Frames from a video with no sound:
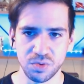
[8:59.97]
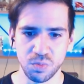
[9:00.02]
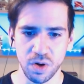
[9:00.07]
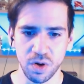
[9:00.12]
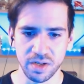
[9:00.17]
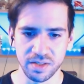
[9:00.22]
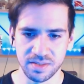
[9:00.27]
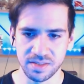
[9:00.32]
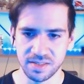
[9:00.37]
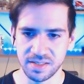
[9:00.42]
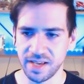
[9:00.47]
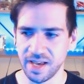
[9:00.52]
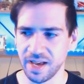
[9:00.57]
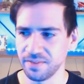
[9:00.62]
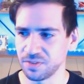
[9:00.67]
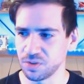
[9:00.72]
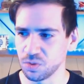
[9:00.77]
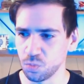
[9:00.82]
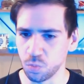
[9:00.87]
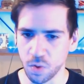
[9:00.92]
want to
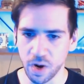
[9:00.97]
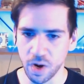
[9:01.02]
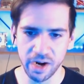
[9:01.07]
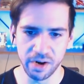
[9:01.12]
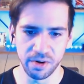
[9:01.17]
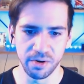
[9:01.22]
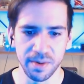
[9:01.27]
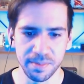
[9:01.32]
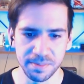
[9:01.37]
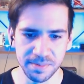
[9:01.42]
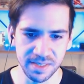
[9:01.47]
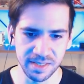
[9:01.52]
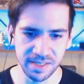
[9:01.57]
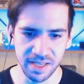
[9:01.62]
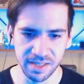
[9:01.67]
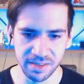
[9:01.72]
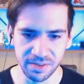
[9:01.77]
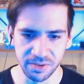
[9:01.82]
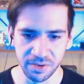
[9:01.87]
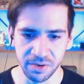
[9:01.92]
have to wire up
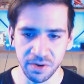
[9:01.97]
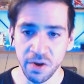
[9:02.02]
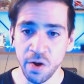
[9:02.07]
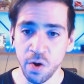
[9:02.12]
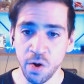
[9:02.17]
together